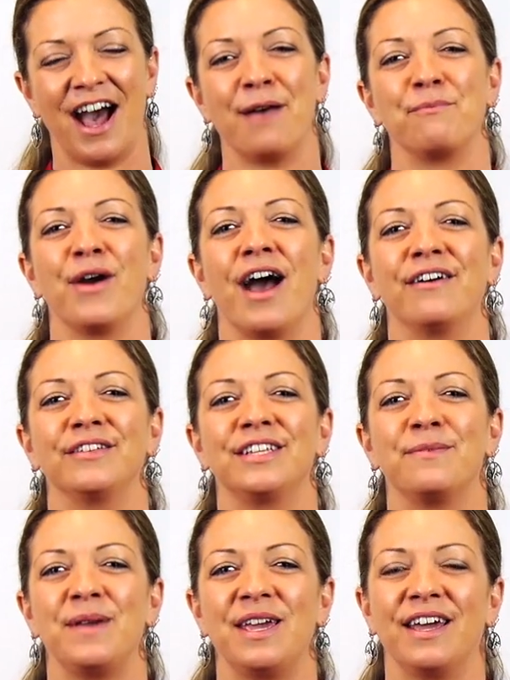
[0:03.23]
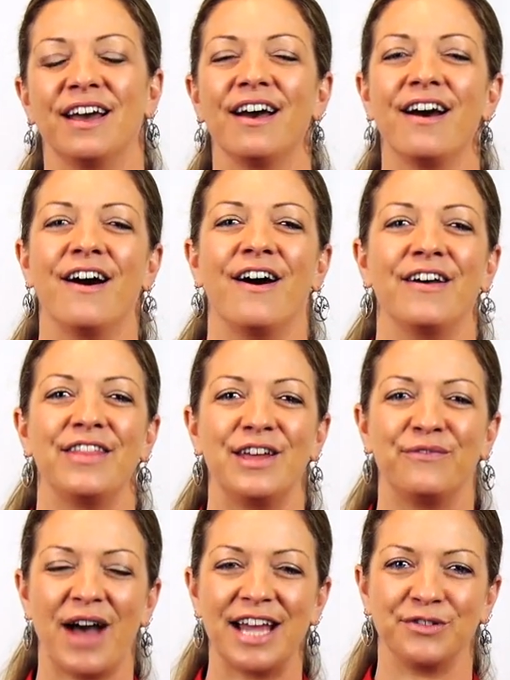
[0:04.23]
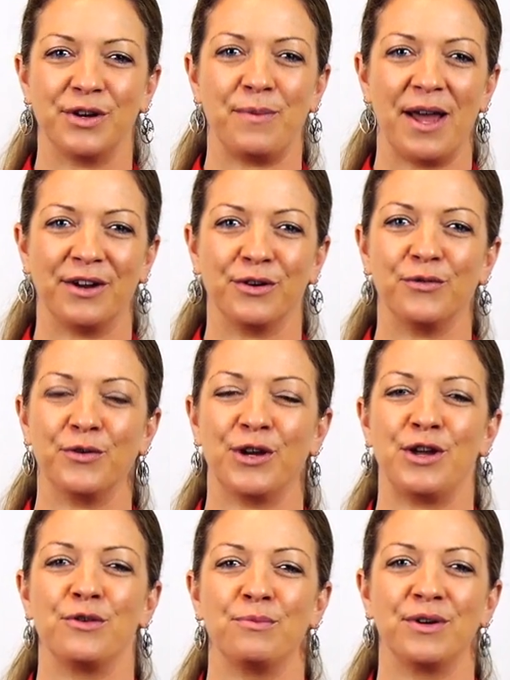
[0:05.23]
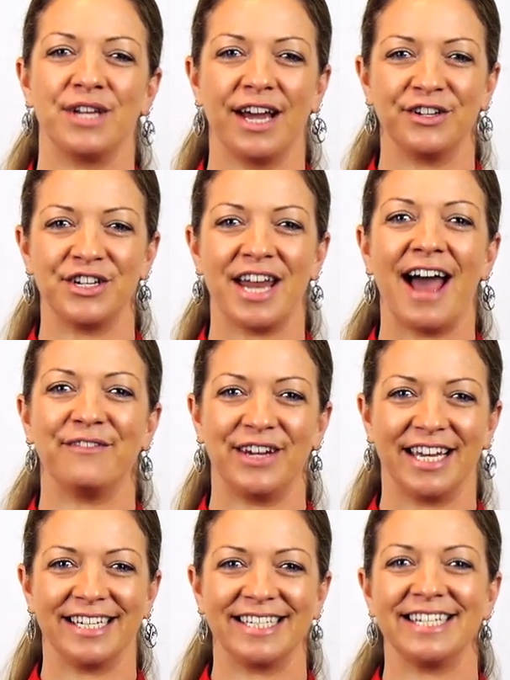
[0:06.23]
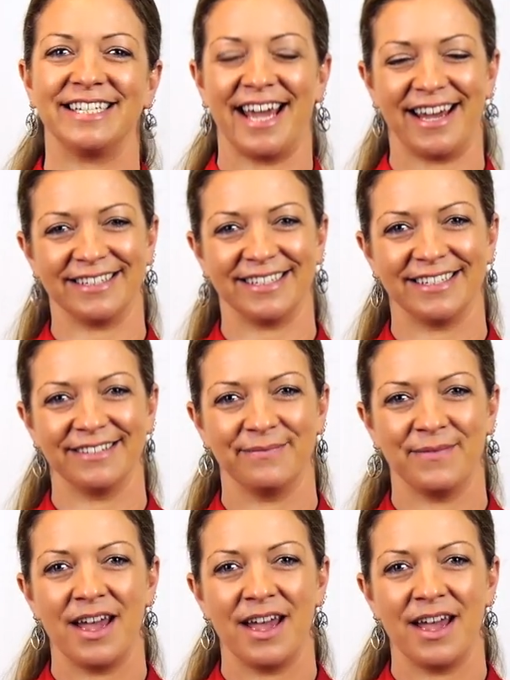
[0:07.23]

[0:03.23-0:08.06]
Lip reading: I'm proud to be on the advisory panel for Youth Protection Advocates in Dance.